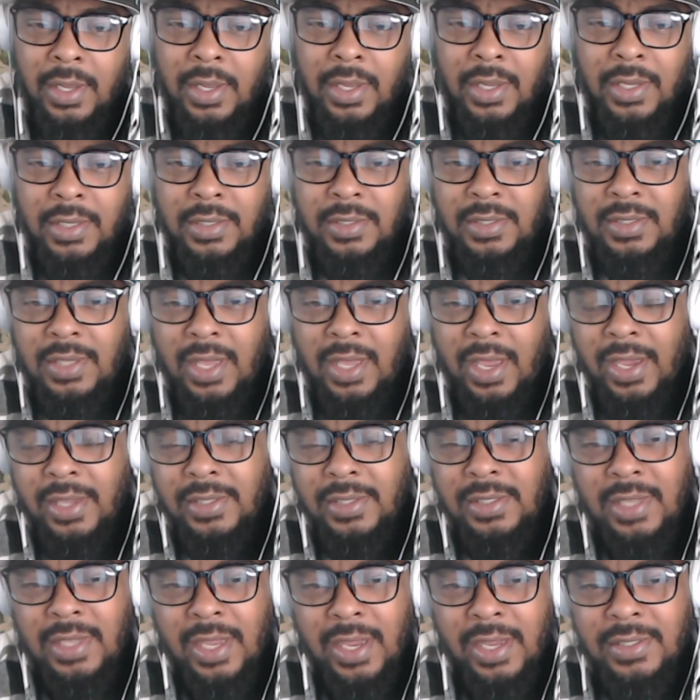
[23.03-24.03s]
sad,
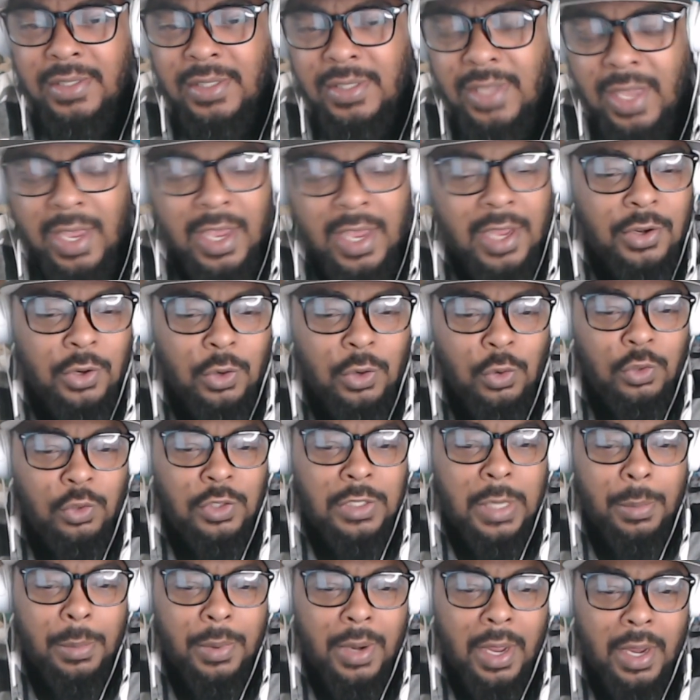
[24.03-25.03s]
sad, sad news
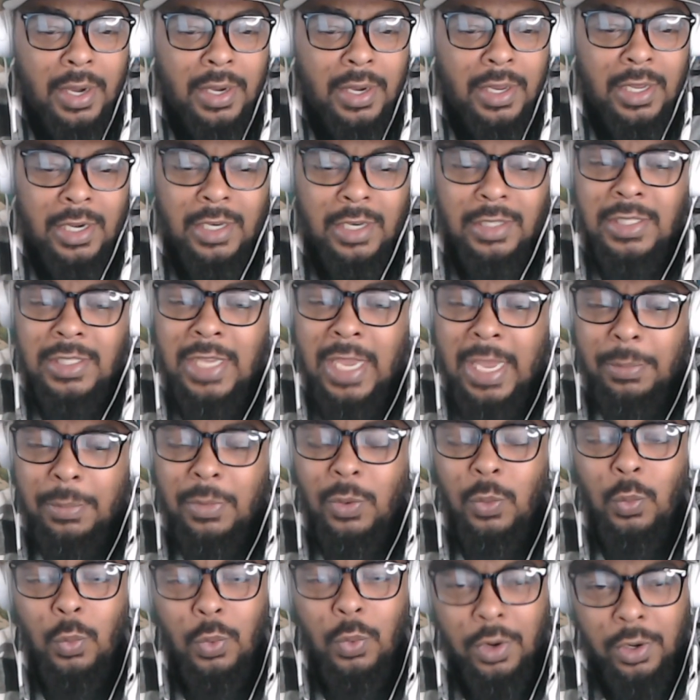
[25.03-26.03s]
coming out of the
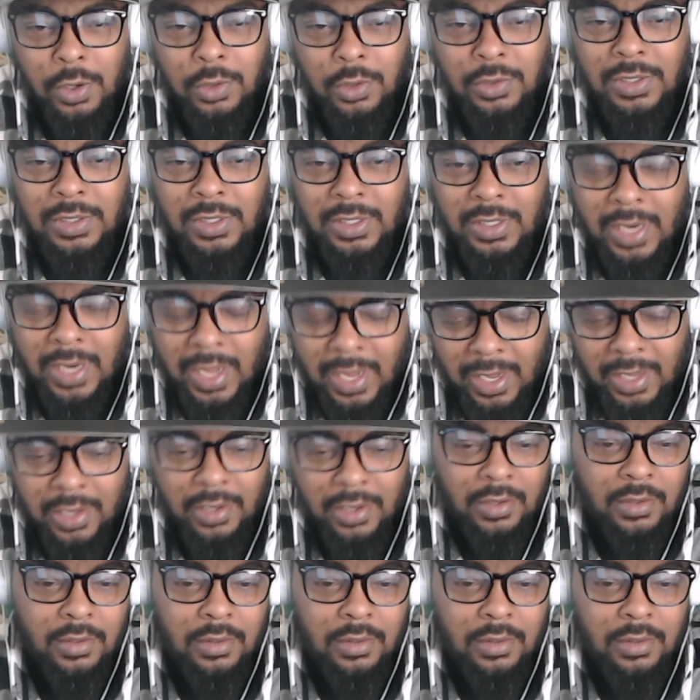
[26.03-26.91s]
entertainment world today.